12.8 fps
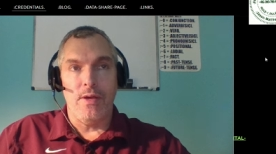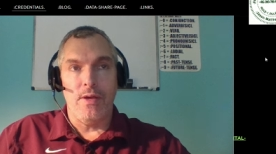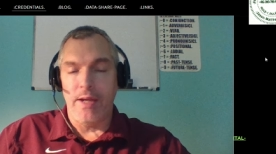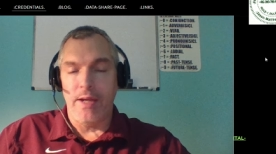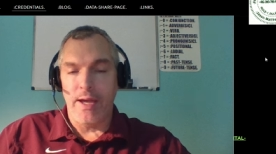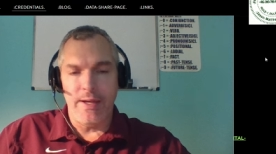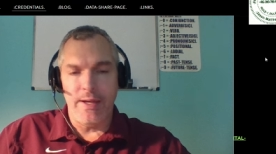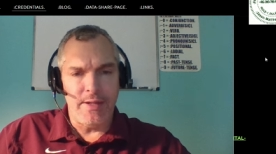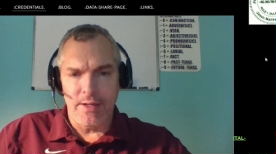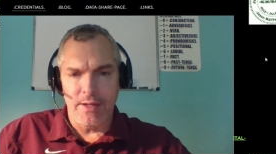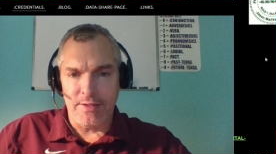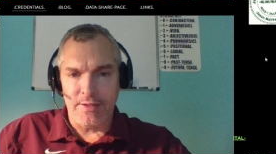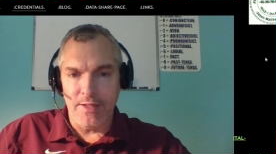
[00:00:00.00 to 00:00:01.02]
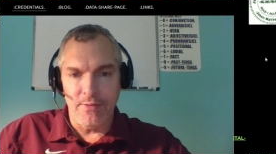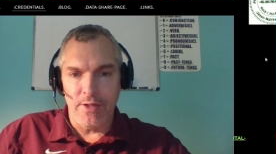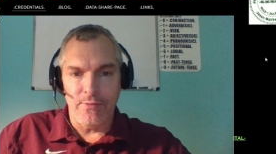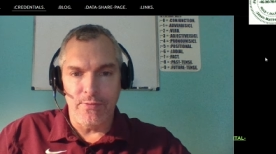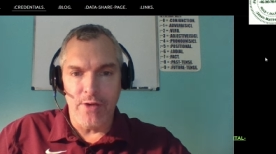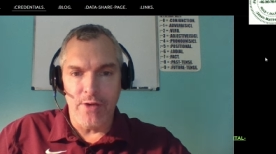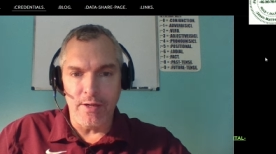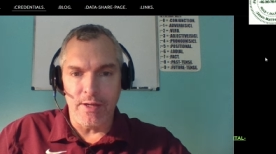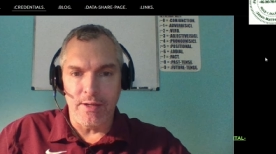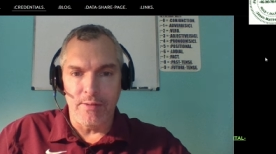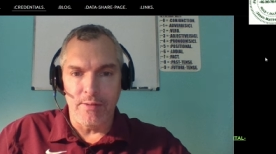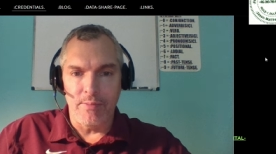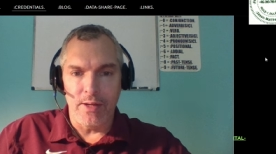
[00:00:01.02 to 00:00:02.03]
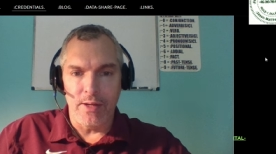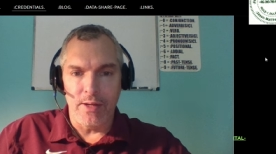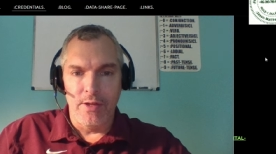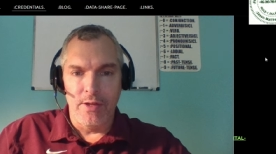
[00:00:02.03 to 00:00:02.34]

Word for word: and I did not see what he was talking about.